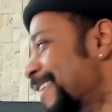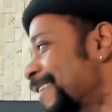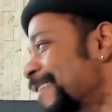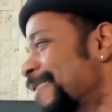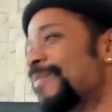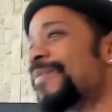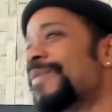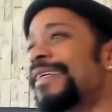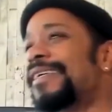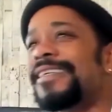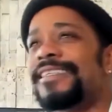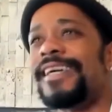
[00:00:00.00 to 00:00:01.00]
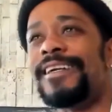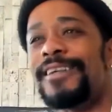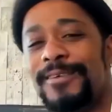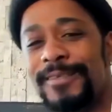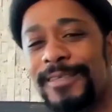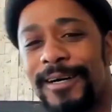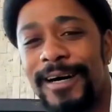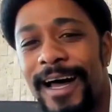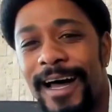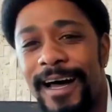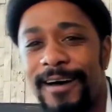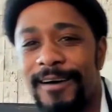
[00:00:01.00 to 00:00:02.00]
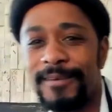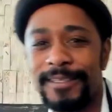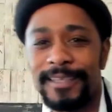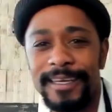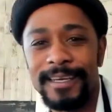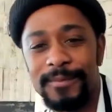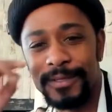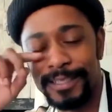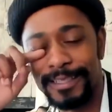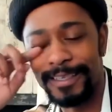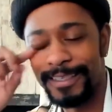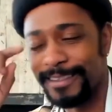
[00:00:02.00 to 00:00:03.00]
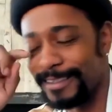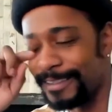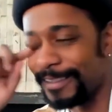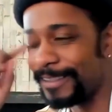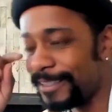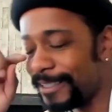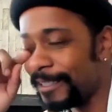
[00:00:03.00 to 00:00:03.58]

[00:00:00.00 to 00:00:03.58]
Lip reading: I don't know how you're able to, you know,